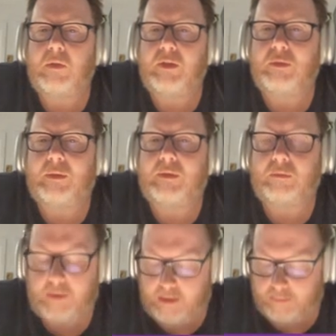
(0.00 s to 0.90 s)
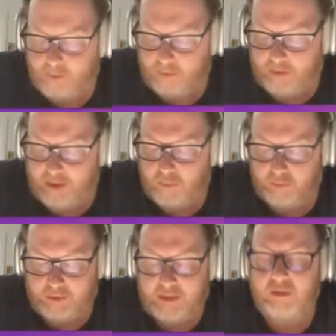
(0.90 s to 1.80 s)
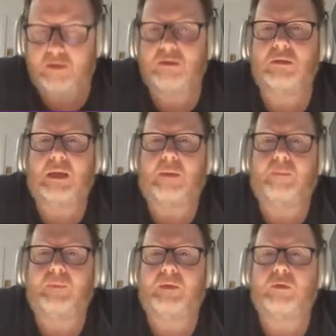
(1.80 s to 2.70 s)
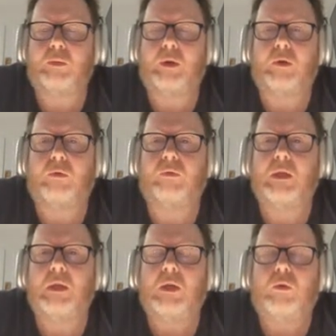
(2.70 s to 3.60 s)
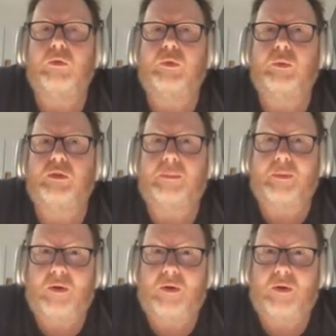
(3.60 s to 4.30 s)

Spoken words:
This one down the bottom here will say 12. Or if it was the